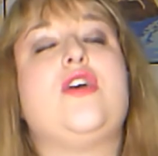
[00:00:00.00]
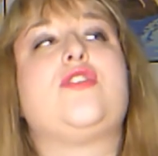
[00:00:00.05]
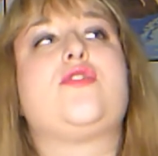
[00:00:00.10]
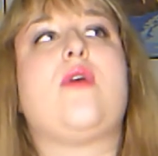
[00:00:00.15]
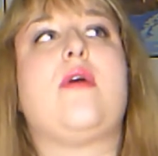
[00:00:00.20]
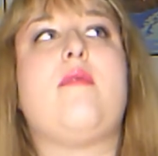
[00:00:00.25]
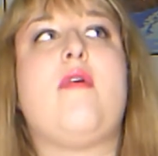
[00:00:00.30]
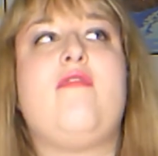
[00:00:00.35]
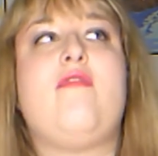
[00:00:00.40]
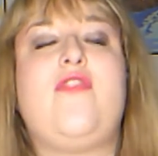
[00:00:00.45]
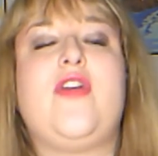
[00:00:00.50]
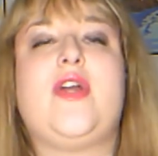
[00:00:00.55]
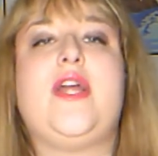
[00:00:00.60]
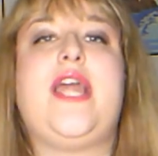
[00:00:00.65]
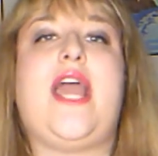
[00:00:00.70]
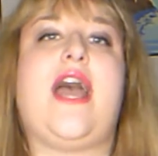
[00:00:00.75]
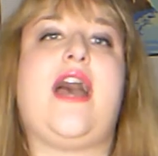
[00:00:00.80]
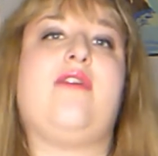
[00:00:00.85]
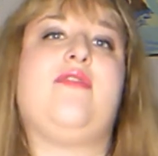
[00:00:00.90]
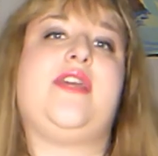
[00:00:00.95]
So I'm a very
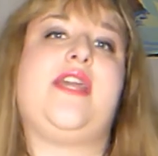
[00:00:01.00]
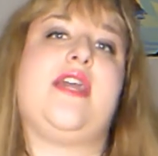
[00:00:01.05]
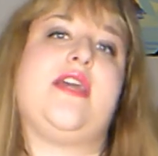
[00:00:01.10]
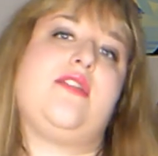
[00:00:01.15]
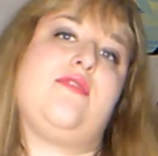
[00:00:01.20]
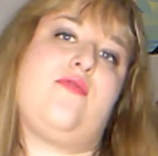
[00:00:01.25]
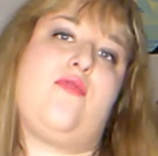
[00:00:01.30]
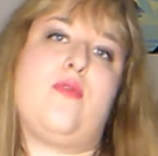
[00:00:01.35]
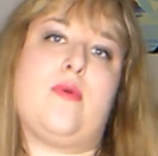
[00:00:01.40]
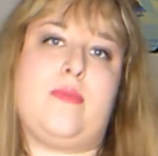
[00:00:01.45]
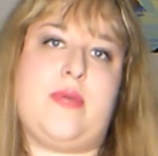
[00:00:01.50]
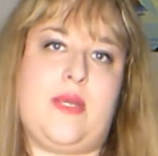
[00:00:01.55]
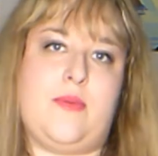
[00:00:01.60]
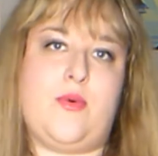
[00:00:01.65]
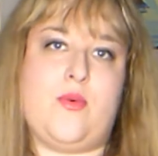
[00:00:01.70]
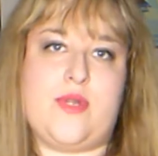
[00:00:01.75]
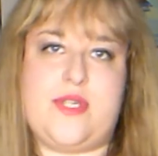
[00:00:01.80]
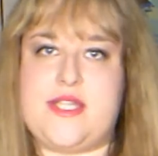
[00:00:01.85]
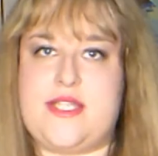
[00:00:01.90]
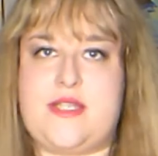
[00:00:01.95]
advocate for
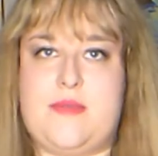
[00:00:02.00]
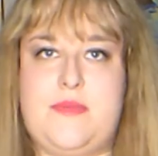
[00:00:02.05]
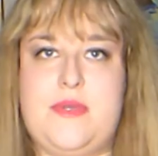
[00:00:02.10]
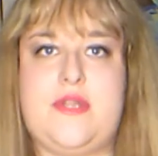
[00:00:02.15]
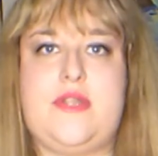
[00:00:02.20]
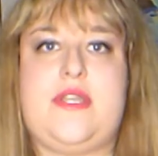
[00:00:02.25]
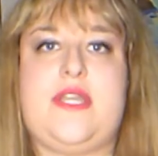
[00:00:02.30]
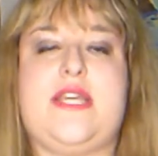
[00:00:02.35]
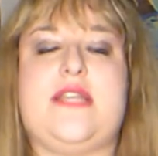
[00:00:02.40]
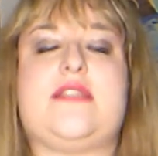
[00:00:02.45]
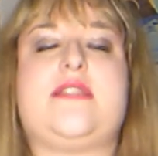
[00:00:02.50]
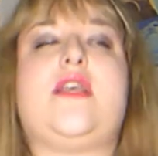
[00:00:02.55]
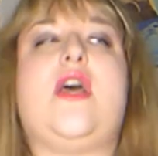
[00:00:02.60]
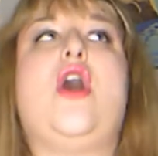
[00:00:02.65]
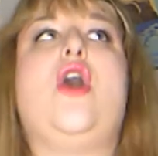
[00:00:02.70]
people with disabilities.